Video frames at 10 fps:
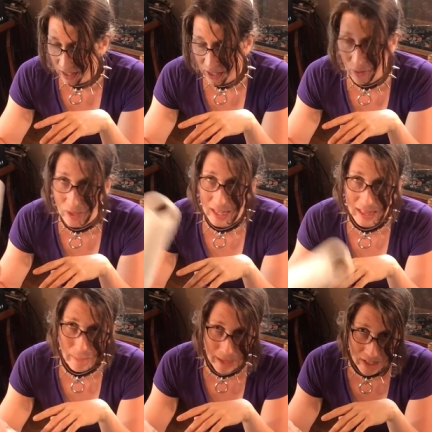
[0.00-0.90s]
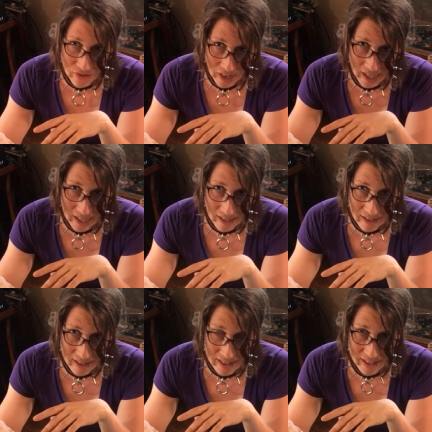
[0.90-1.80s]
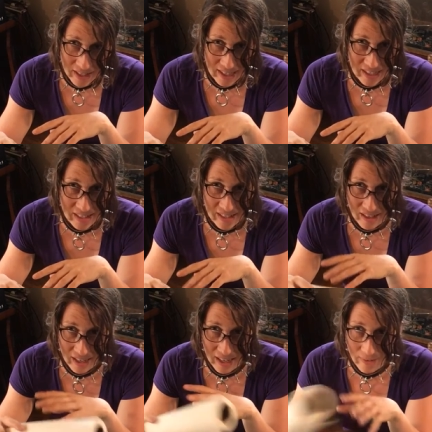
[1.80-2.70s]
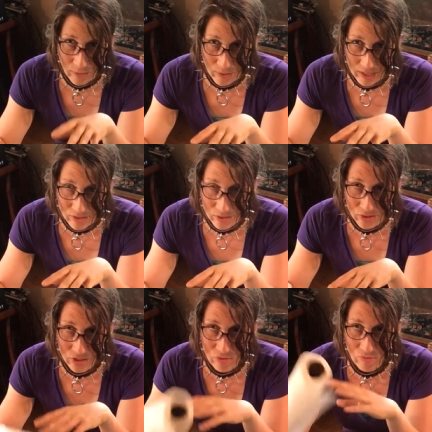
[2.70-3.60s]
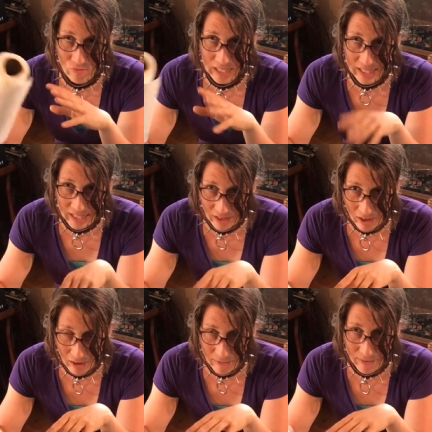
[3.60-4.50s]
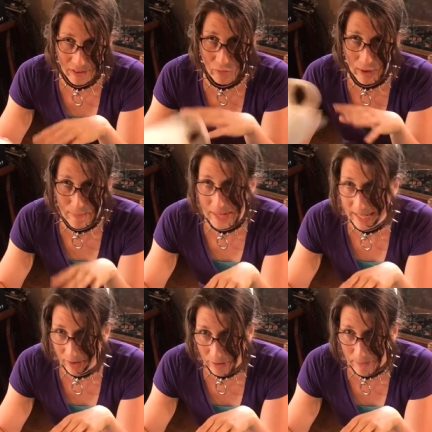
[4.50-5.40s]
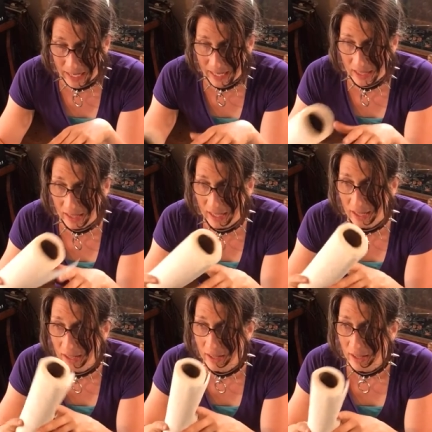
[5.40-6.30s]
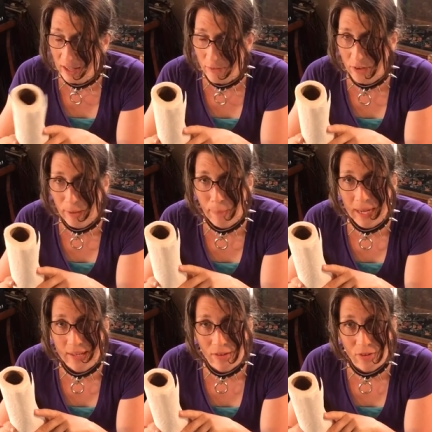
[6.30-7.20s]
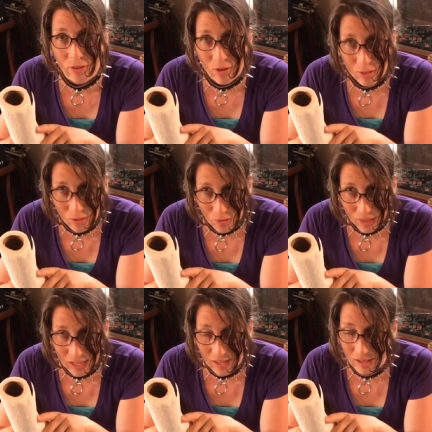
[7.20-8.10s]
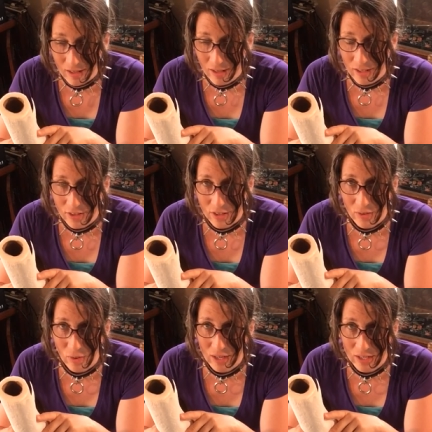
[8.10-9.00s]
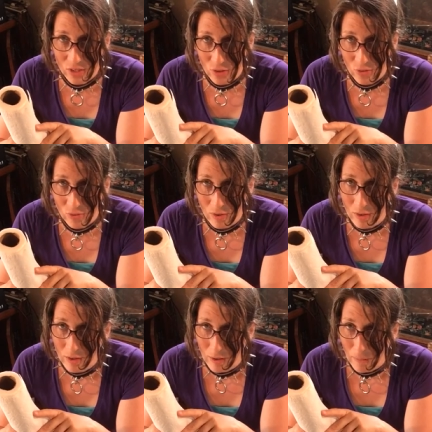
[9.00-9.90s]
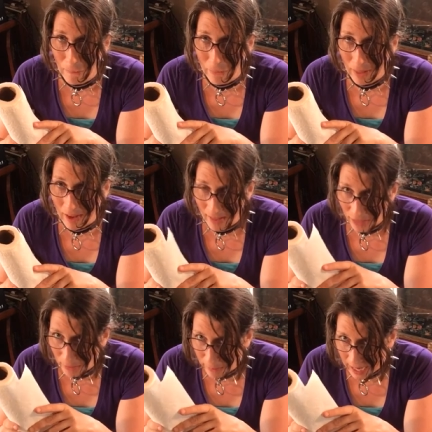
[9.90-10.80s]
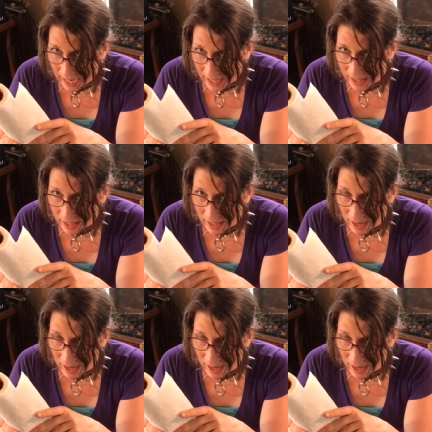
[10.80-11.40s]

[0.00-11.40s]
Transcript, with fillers: You don't want to let the paint dry. It's going to get stuck everywhere, so just rinse it off and wipe it down immediately. If you get paint on your clothing, you're going to want to blot the paint